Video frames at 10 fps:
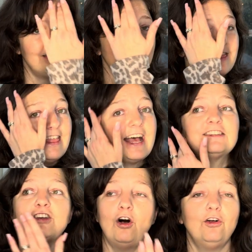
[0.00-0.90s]
then
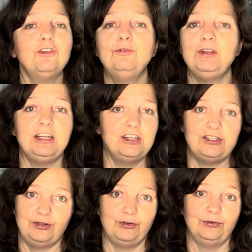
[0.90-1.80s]
that's all you need to
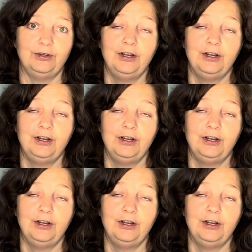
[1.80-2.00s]
do.